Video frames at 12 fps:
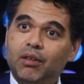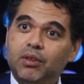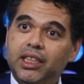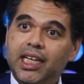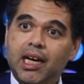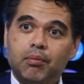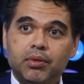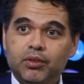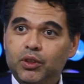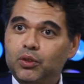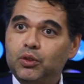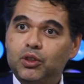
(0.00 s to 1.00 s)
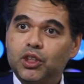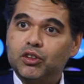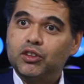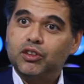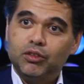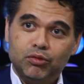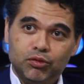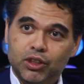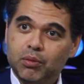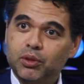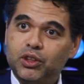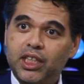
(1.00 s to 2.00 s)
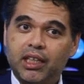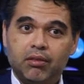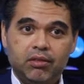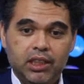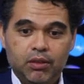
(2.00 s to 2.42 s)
and with the app you could just double check